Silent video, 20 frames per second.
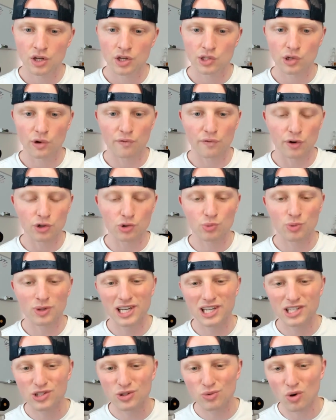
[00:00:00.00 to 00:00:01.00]
So first, we
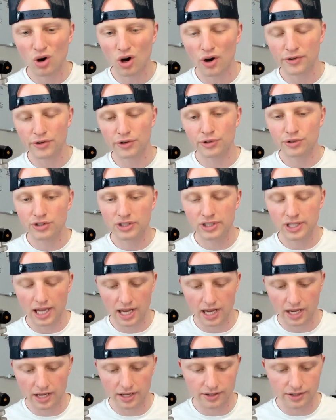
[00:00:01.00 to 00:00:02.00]
need to
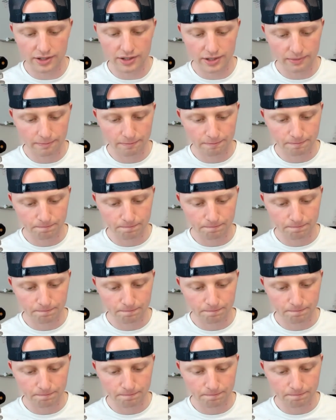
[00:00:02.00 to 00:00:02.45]
understand